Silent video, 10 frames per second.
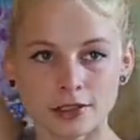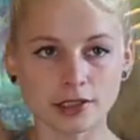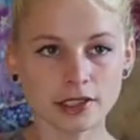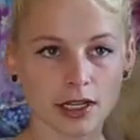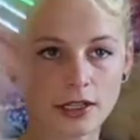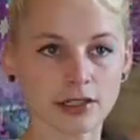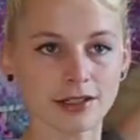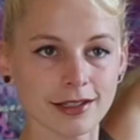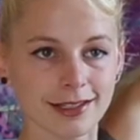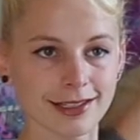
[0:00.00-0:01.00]
Just kind
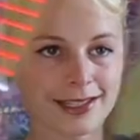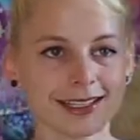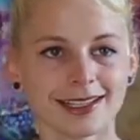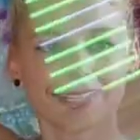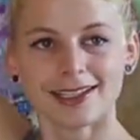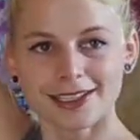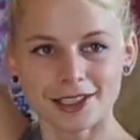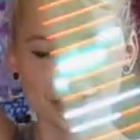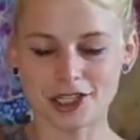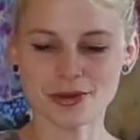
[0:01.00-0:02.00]
of
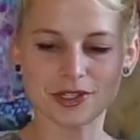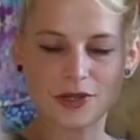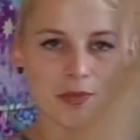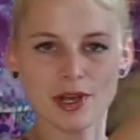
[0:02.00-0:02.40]
showing some